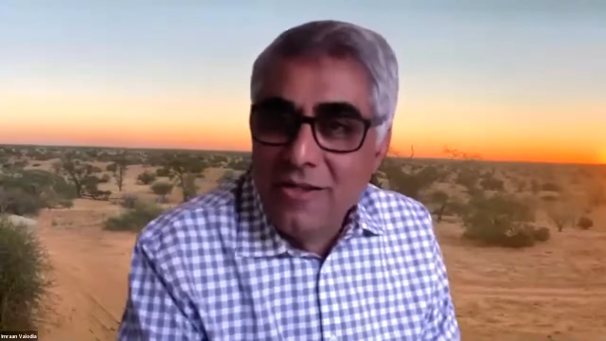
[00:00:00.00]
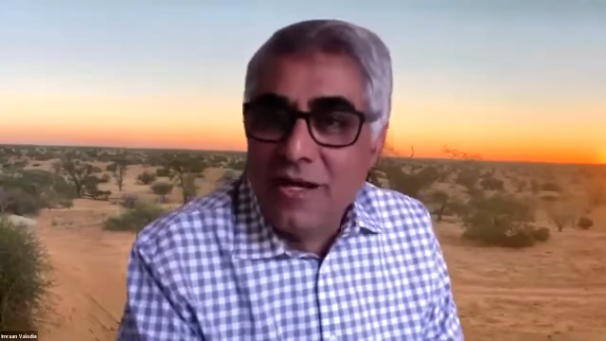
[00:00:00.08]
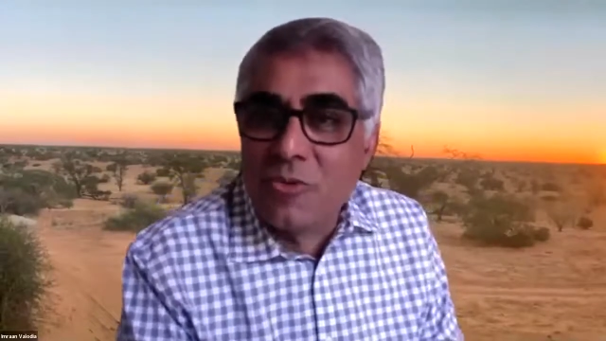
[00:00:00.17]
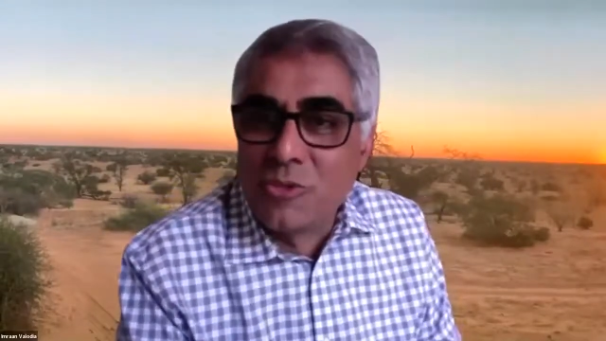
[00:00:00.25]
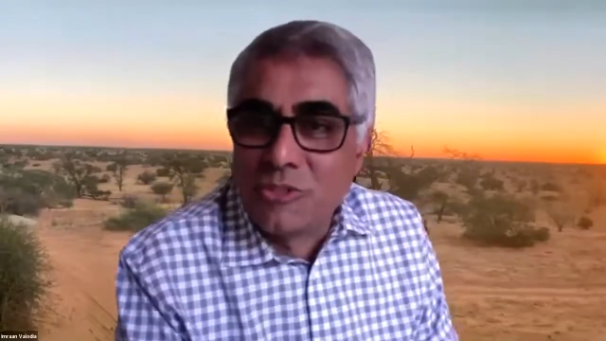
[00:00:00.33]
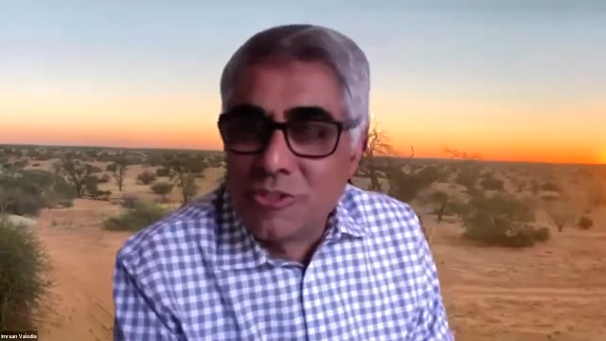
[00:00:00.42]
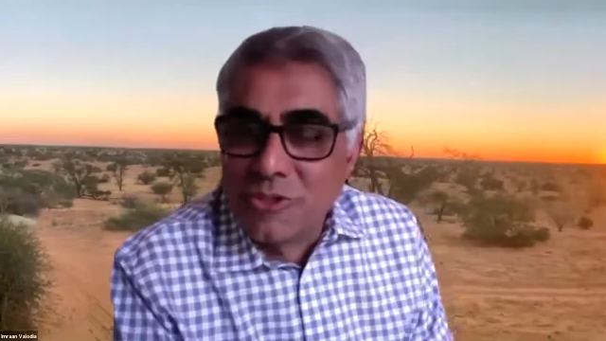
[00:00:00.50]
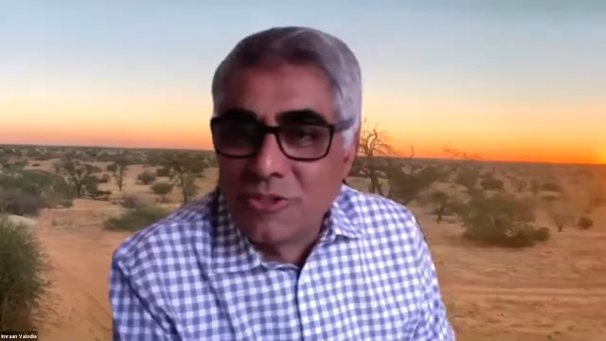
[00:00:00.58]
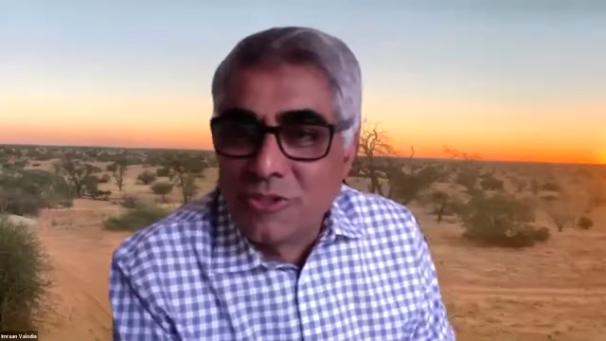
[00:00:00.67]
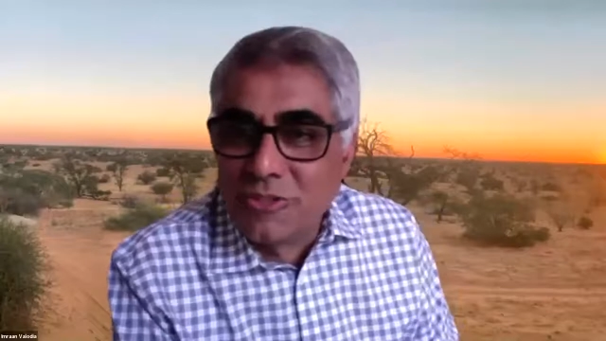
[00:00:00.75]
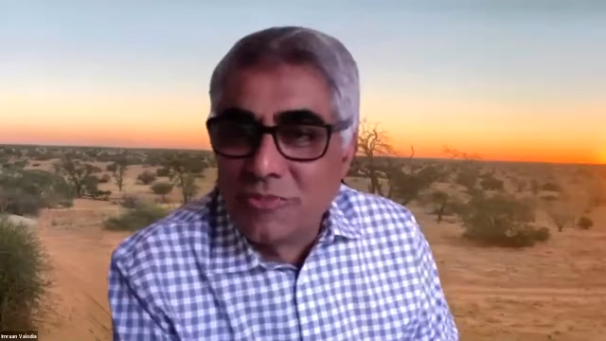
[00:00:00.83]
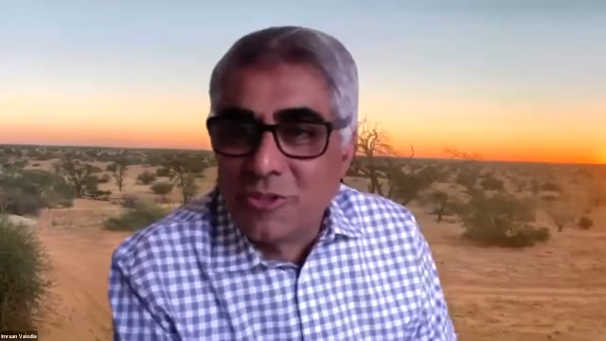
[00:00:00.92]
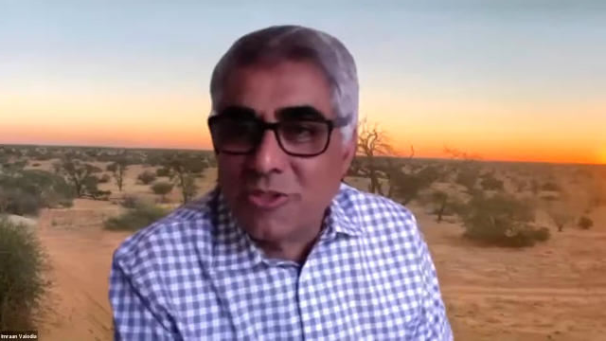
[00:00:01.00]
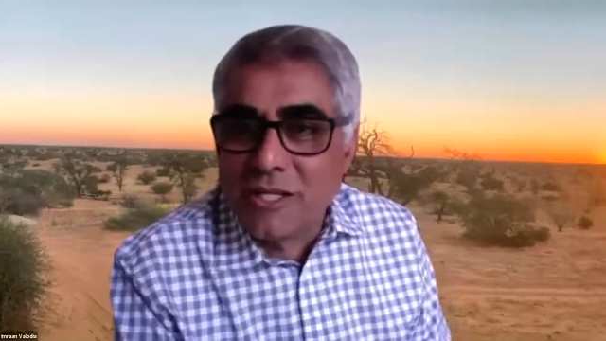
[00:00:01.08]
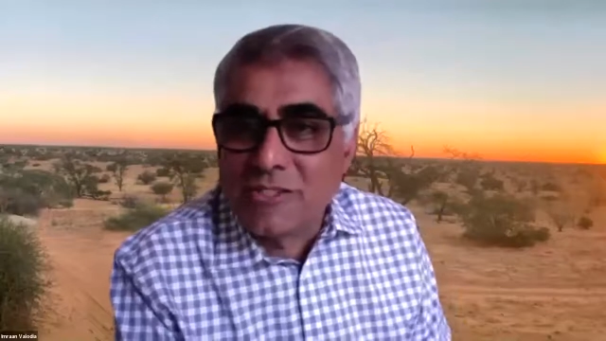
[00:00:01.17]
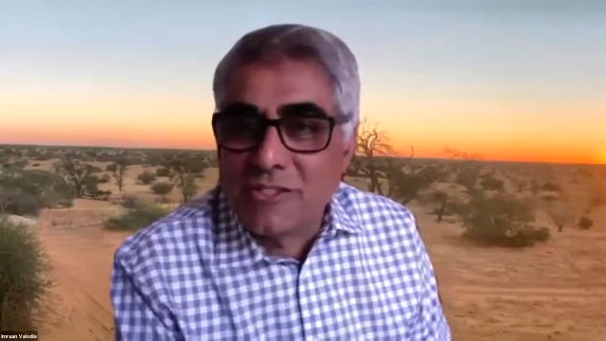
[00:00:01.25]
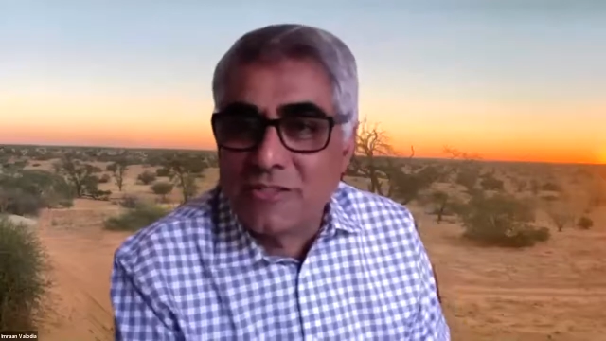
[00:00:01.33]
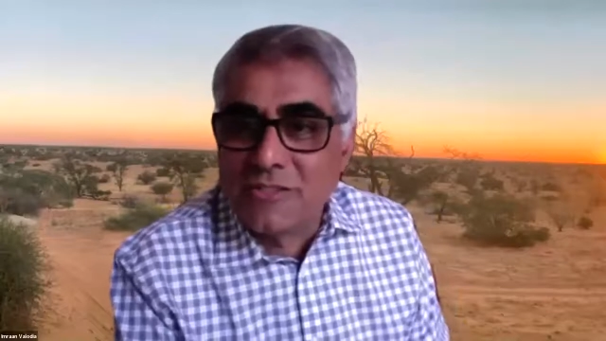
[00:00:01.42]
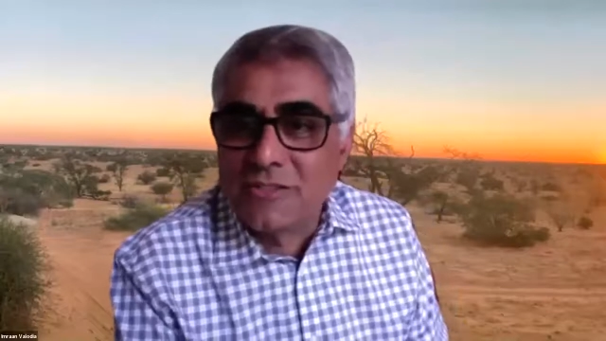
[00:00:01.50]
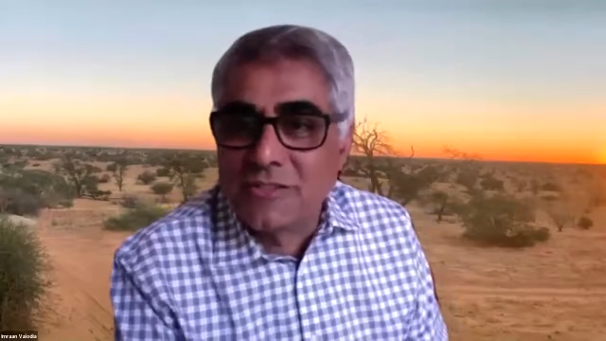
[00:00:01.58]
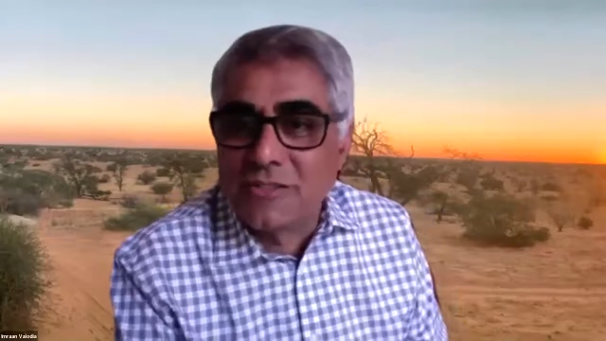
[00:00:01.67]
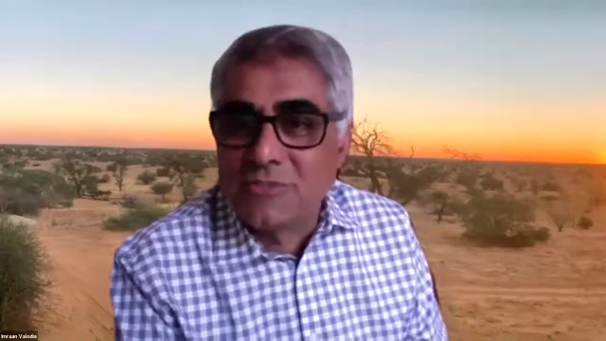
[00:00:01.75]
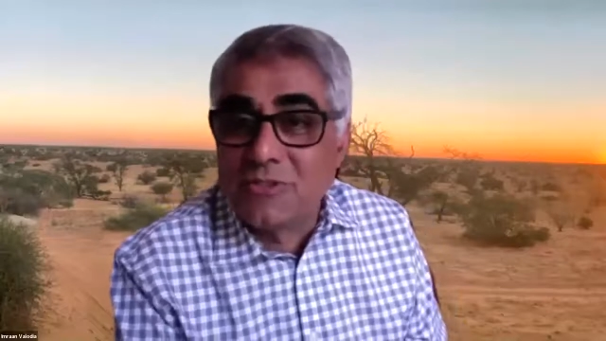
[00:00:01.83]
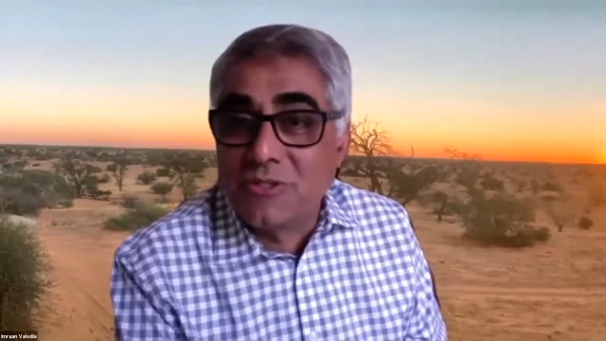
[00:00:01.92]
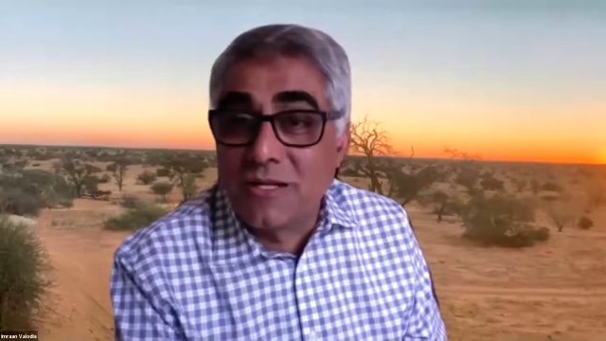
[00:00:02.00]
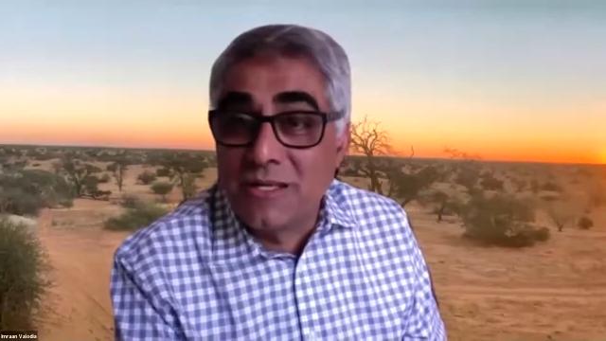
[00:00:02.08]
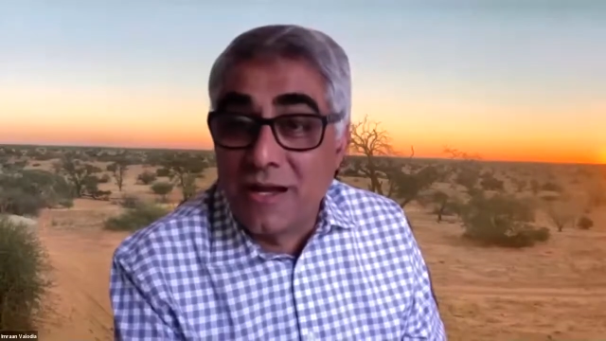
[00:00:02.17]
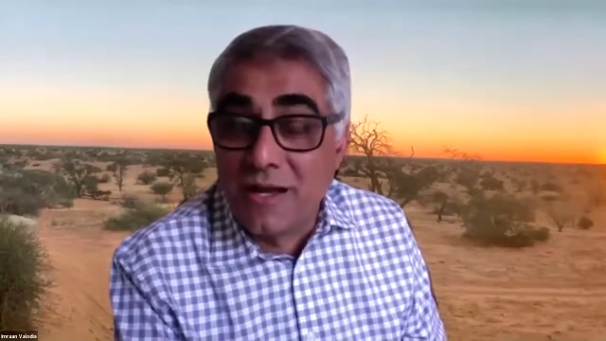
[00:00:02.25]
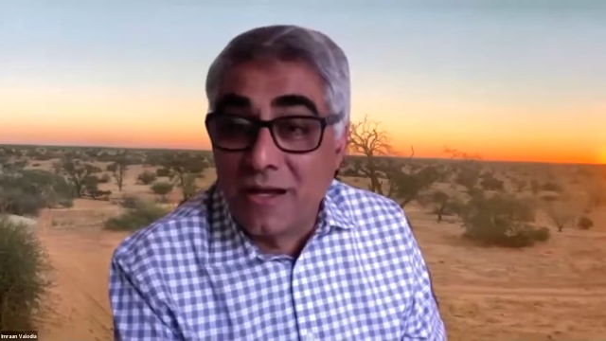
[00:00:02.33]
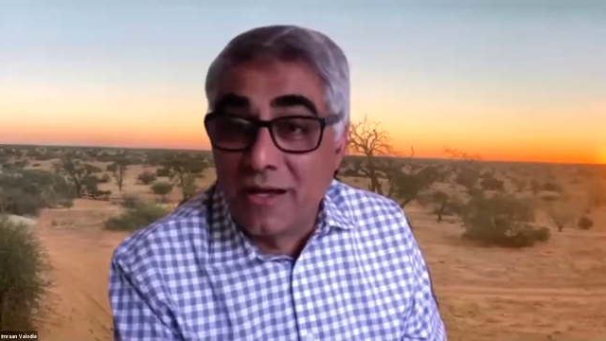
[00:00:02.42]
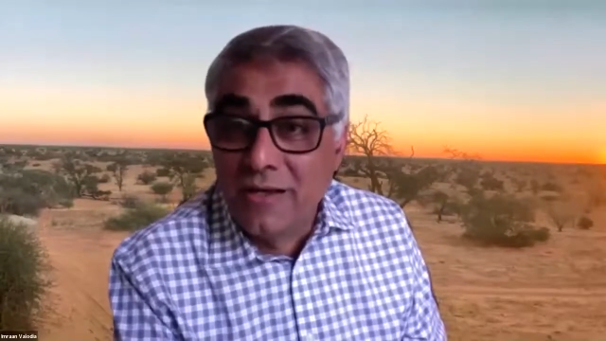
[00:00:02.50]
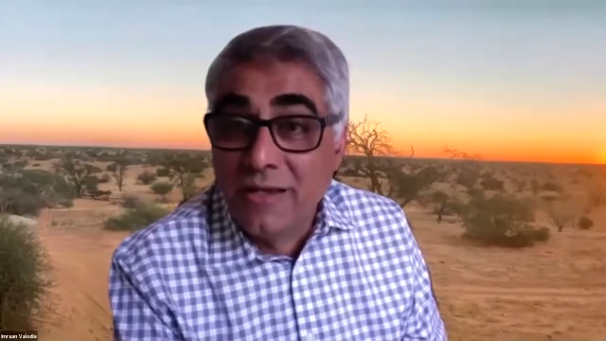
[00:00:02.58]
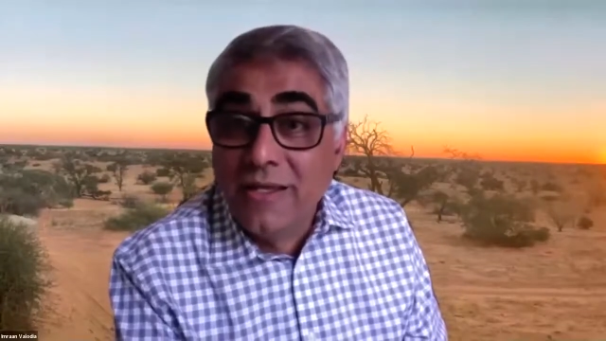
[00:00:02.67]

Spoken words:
our social protection systems really are,